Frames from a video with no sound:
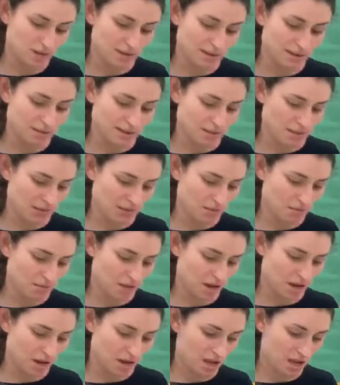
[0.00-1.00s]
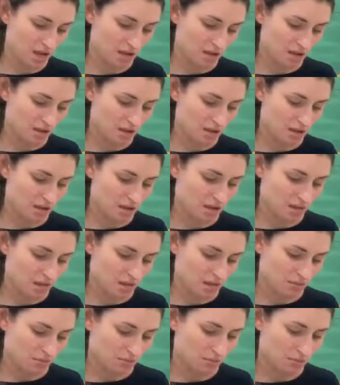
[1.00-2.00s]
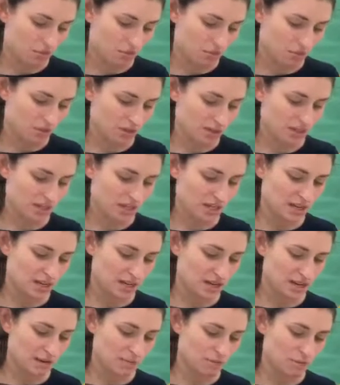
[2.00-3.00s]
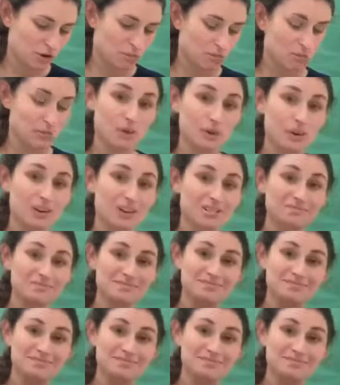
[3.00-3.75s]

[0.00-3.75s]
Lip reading: I'm gonna get my blue, green, and purple